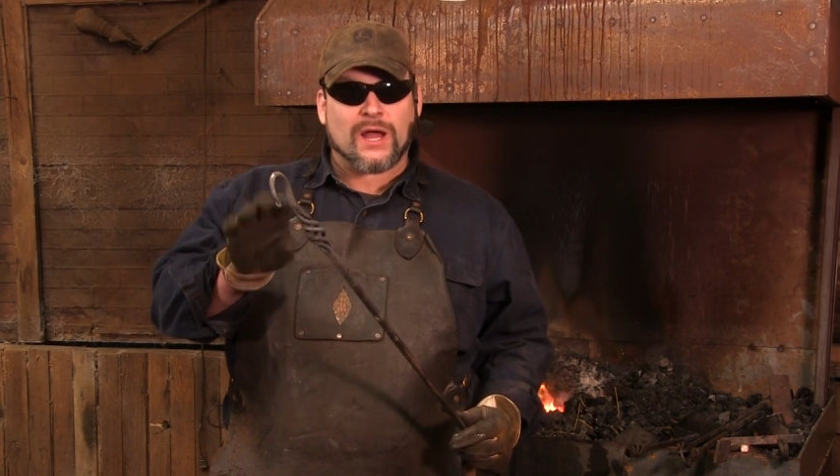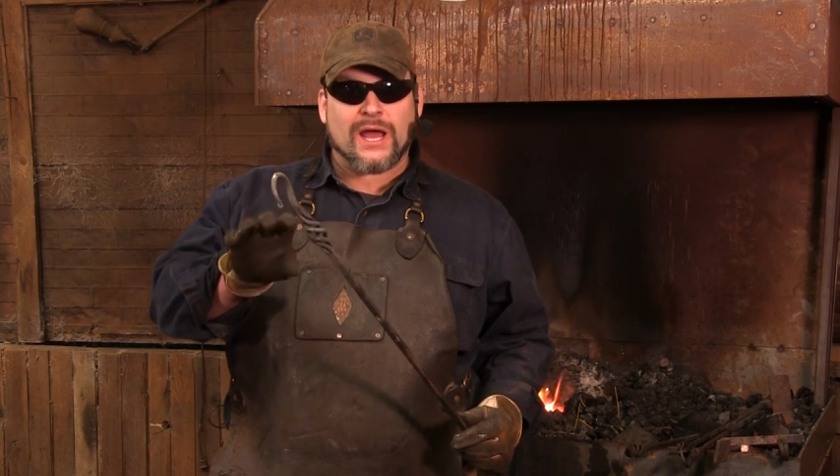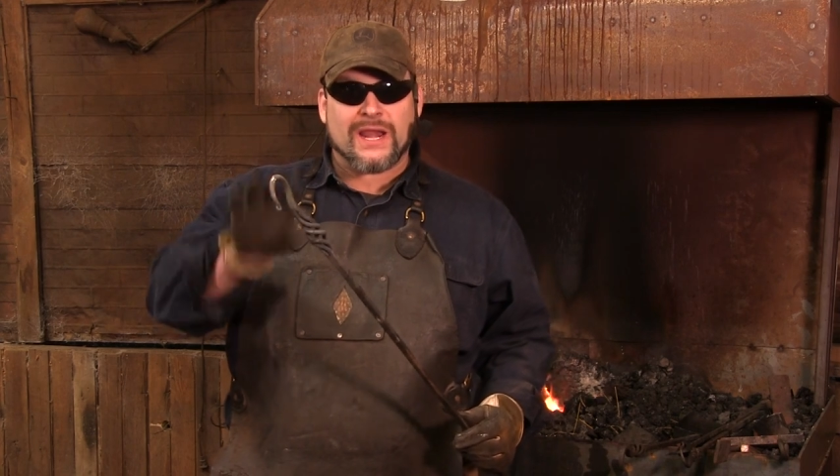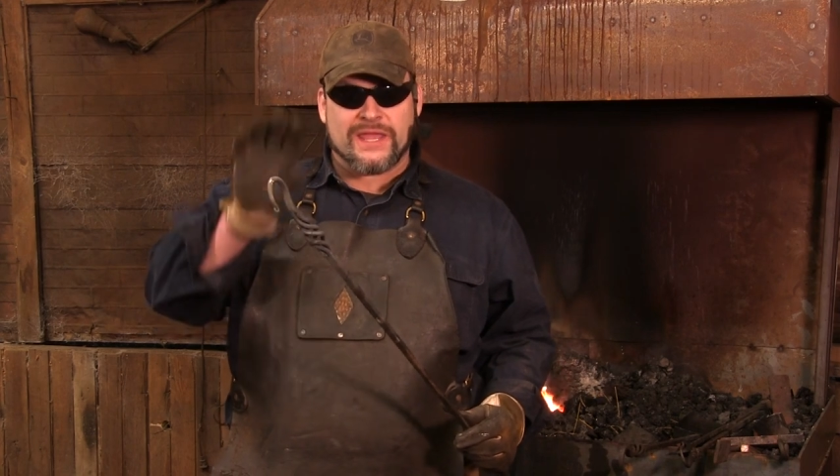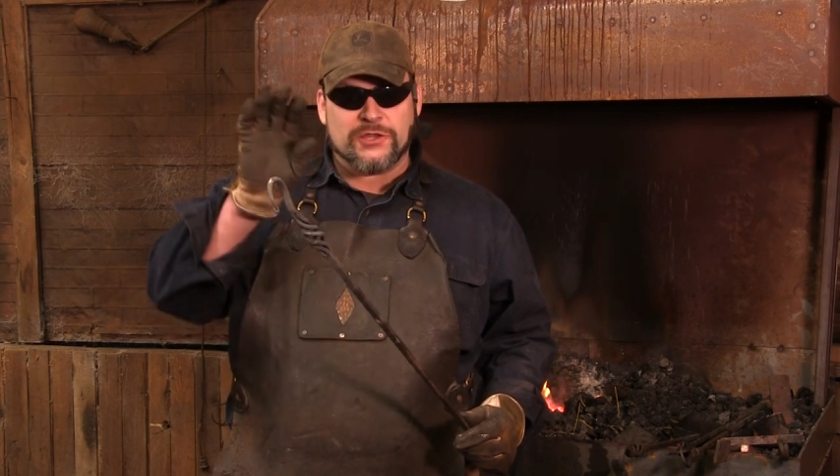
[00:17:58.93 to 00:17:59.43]

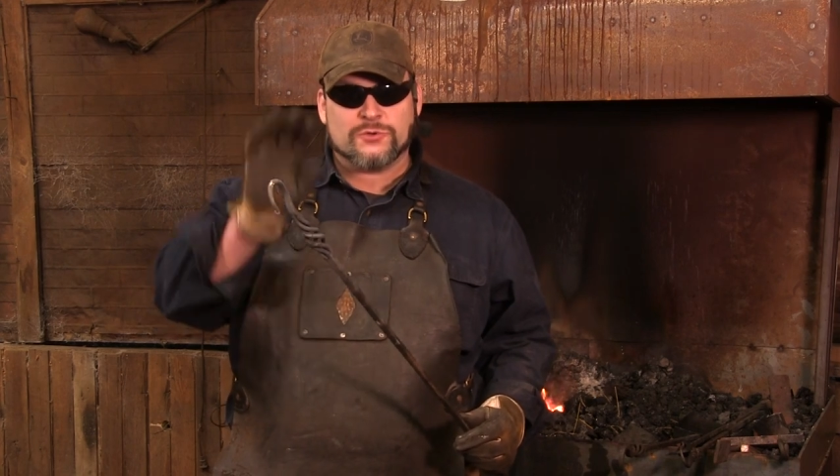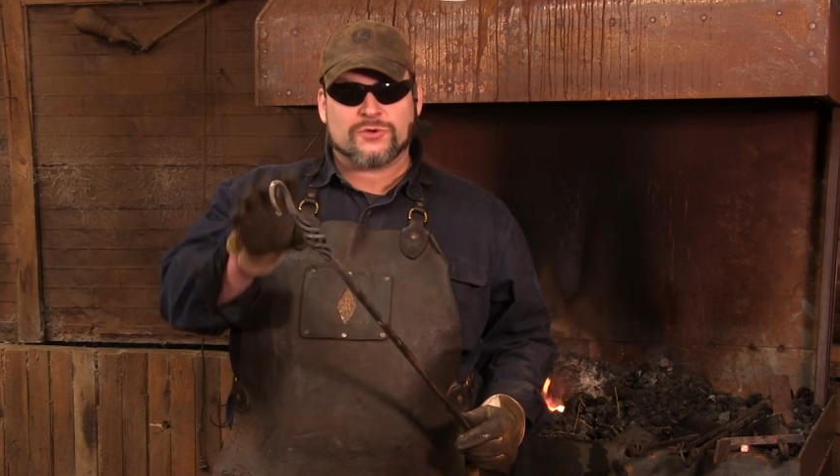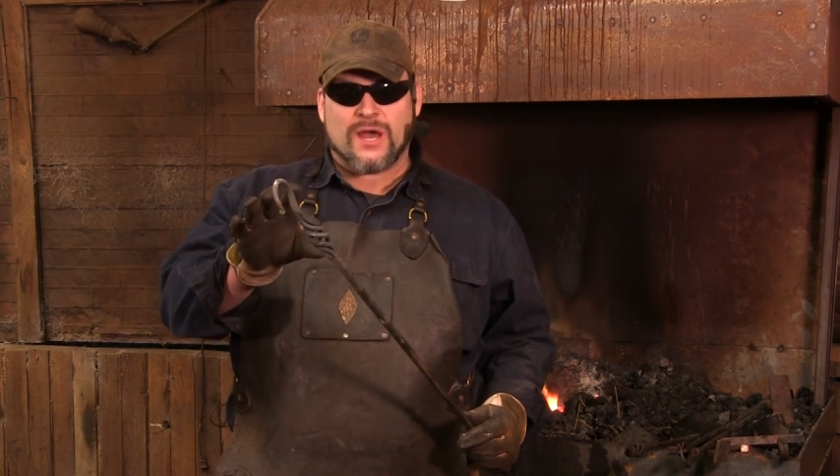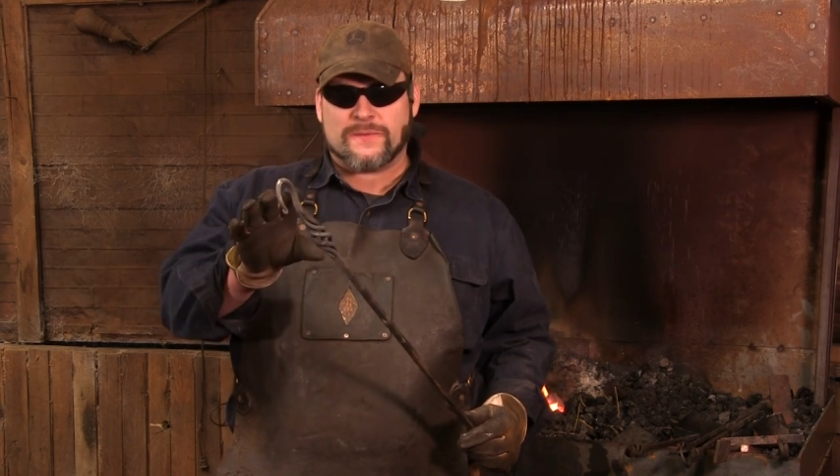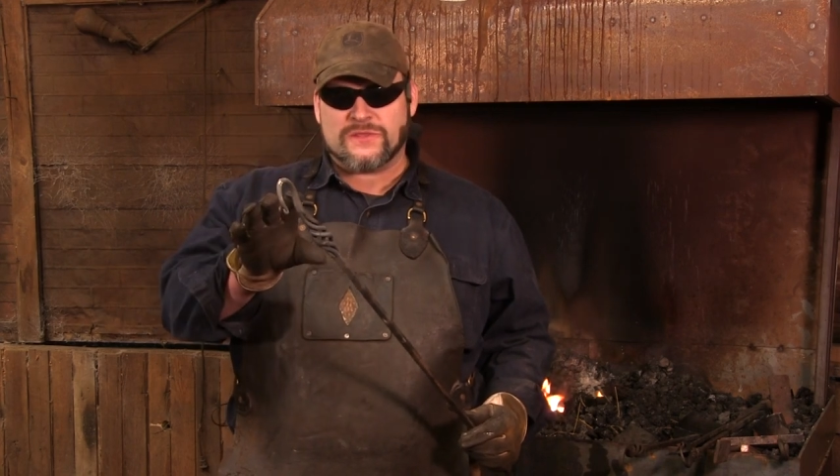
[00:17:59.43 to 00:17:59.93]
hot and you
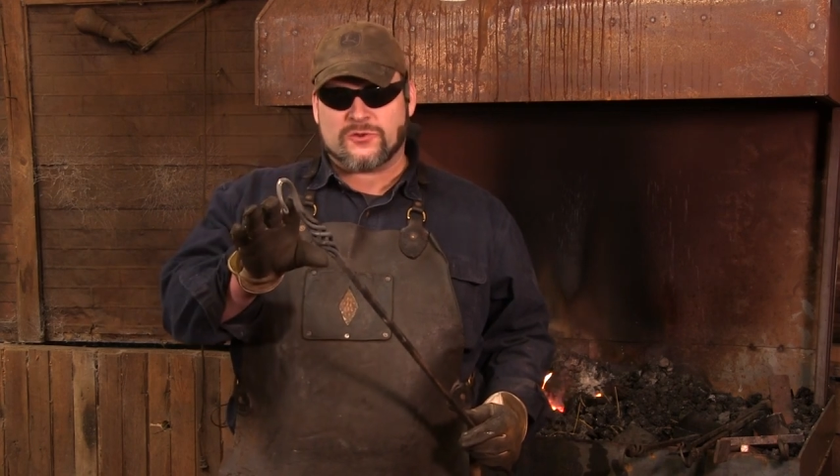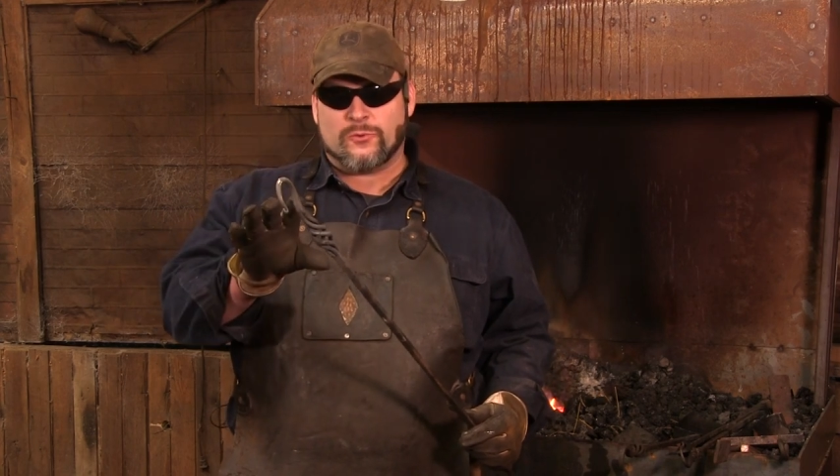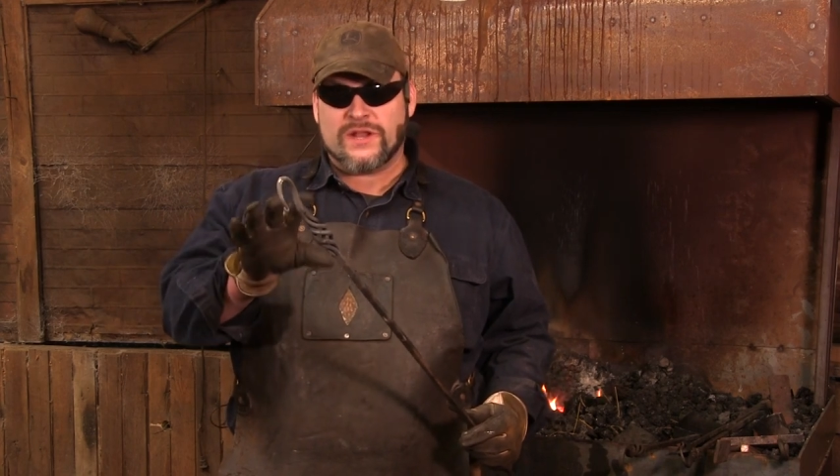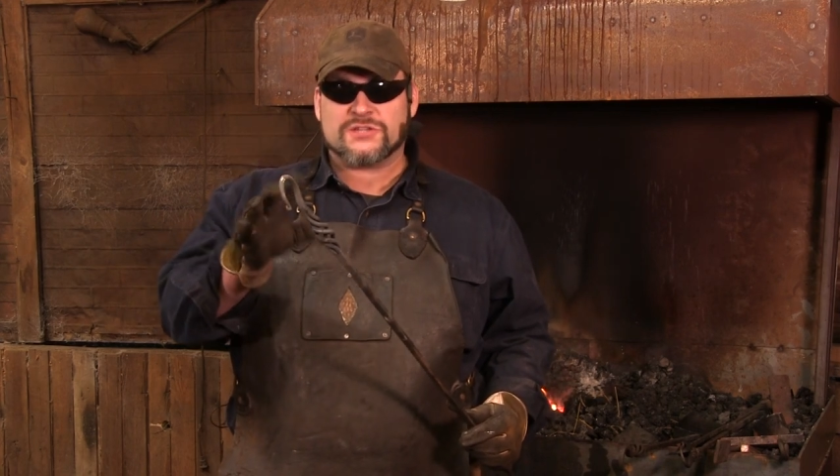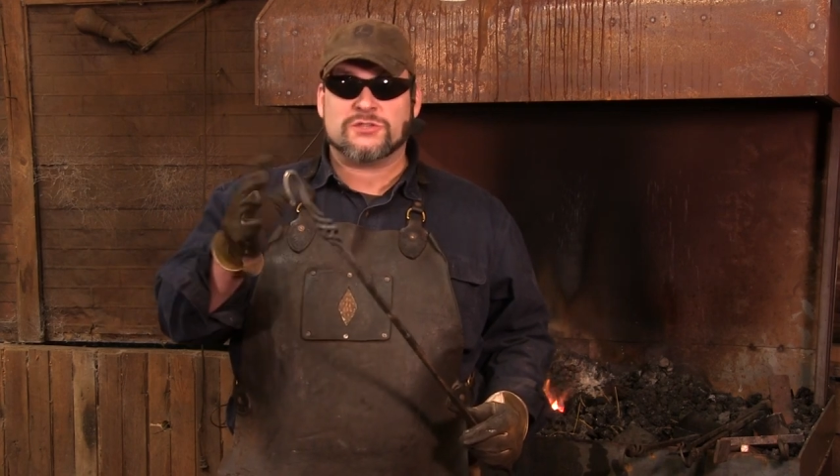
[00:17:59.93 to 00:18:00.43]
drop it in the
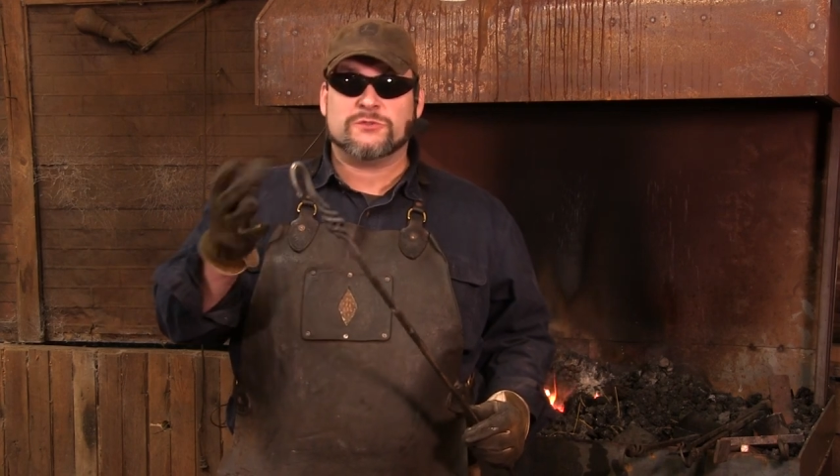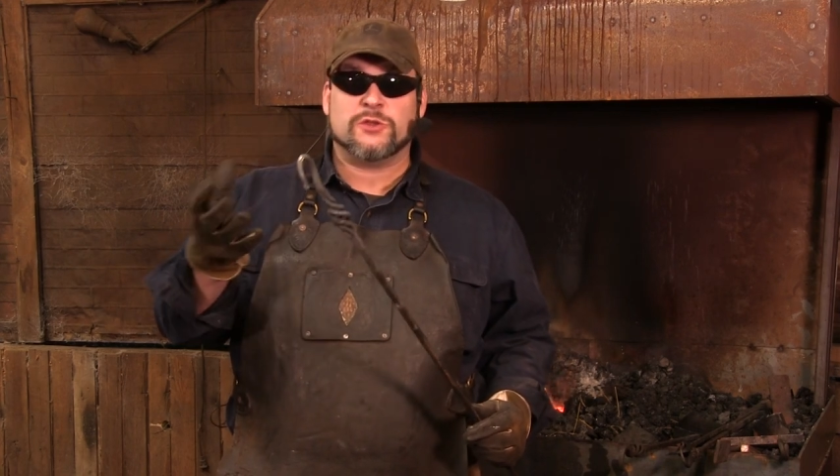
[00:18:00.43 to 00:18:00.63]
quench,